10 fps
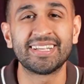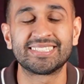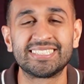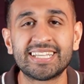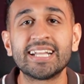it
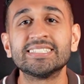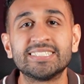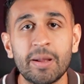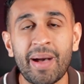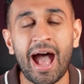sends
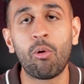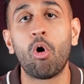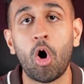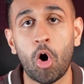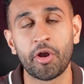them out
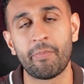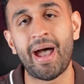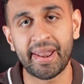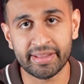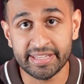
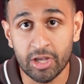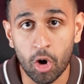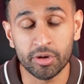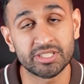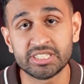automatically
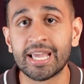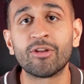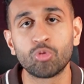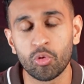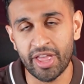on a
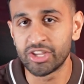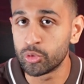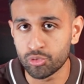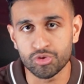schedule that you